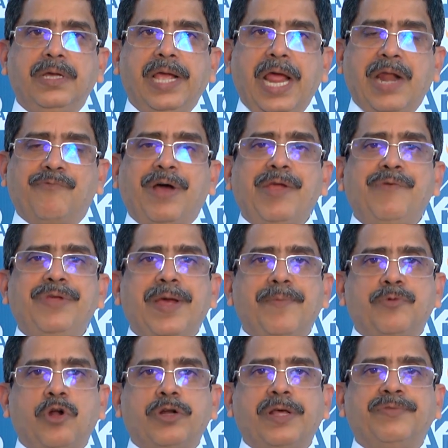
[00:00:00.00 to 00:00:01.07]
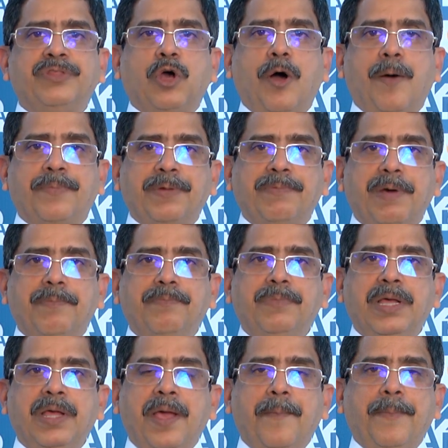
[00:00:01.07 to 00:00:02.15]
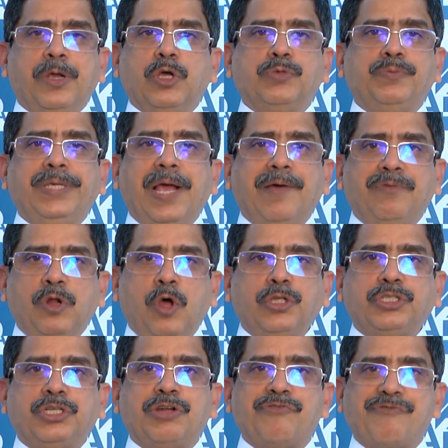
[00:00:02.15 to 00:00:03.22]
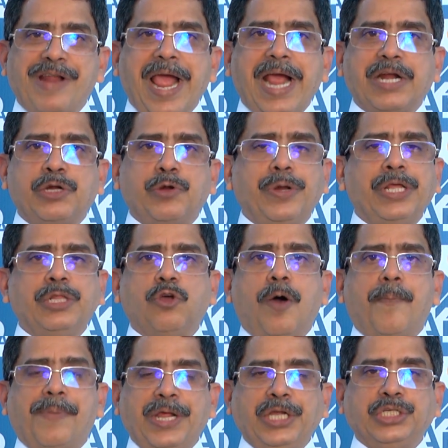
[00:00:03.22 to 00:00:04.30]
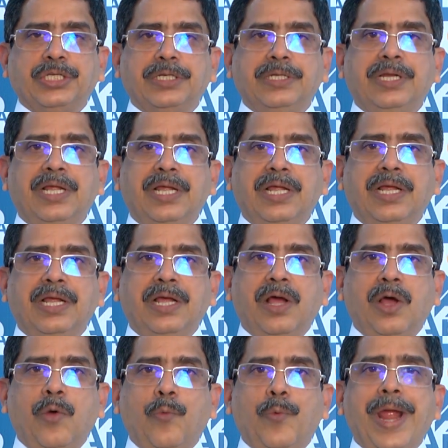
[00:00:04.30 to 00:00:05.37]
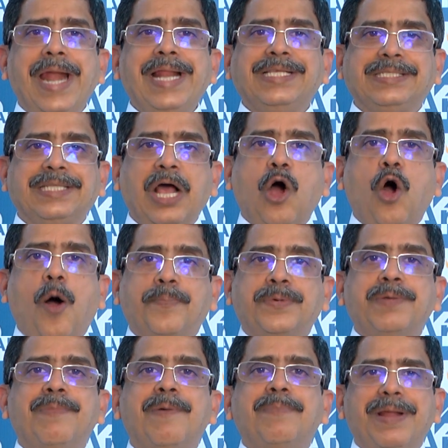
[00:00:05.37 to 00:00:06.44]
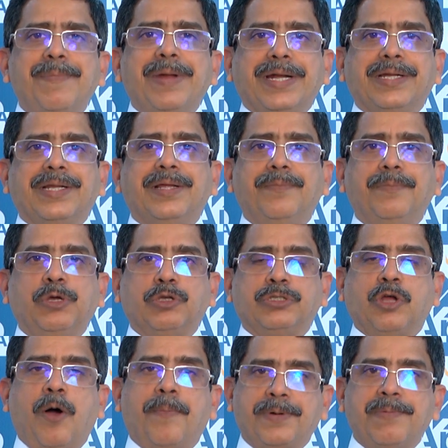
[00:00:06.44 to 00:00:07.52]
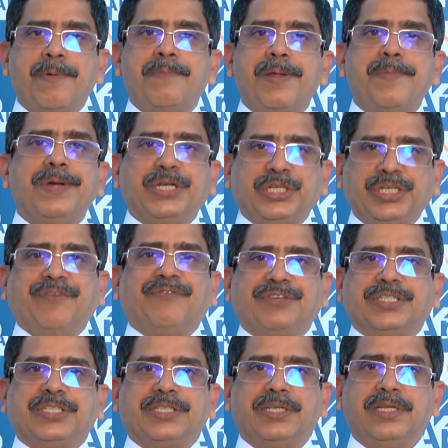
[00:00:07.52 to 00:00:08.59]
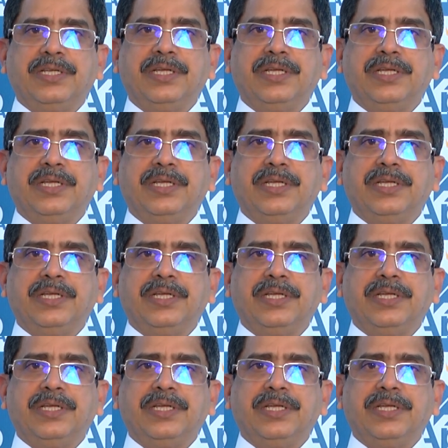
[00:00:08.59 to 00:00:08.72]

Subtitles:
And why we have not done the optimum? Because we have lost track during the operation. Where is the optimum limit? Because the optimum limit shifts.